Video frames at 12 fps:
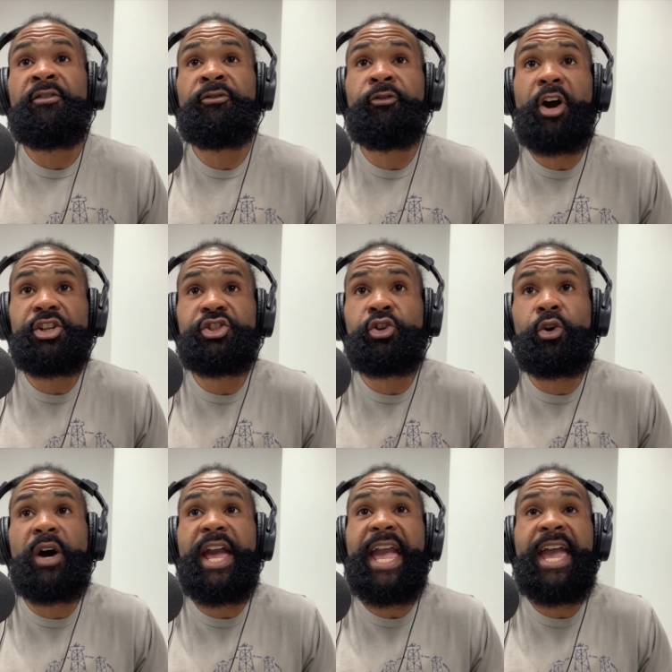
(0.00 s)

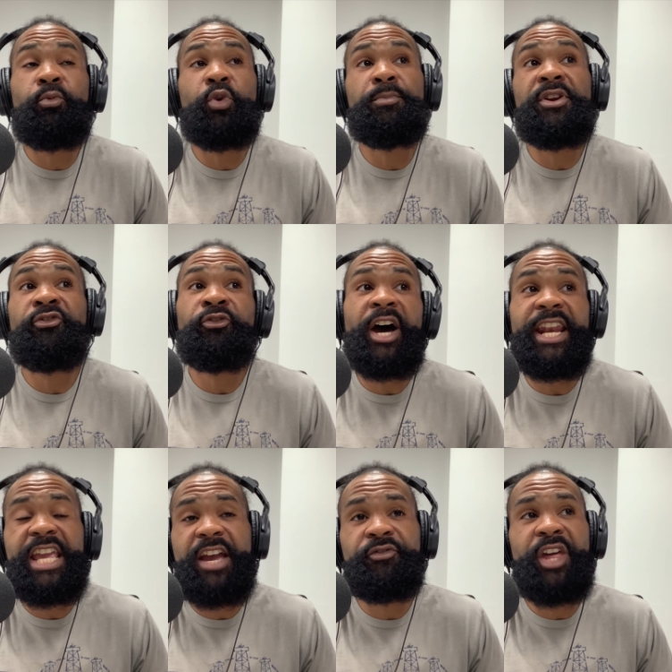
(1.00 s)
farcical, and would be
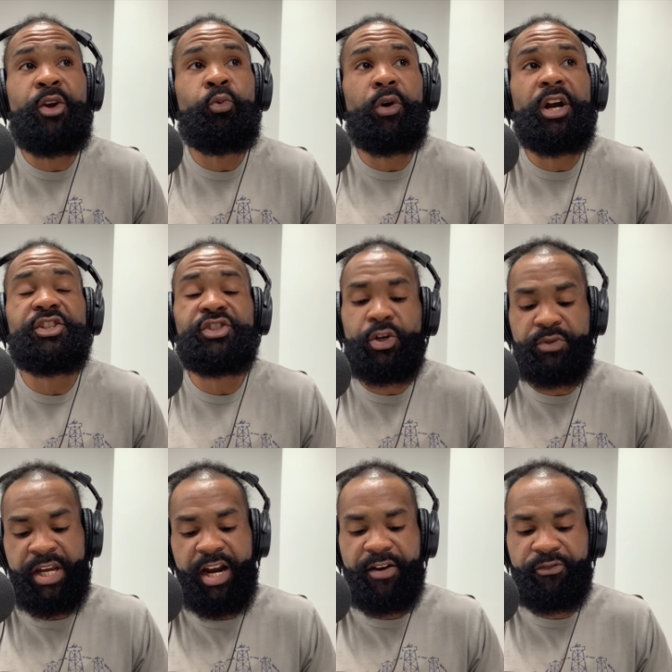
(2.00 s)
funny if they weren't so
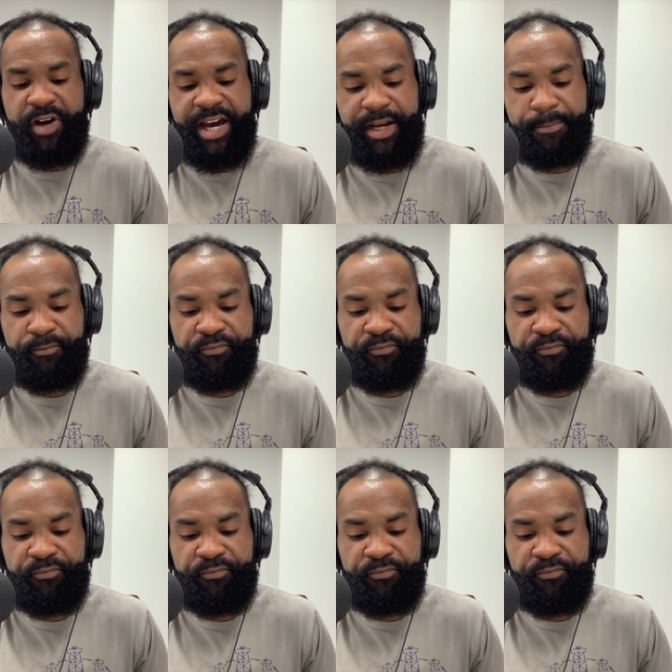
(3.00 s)
terrifying.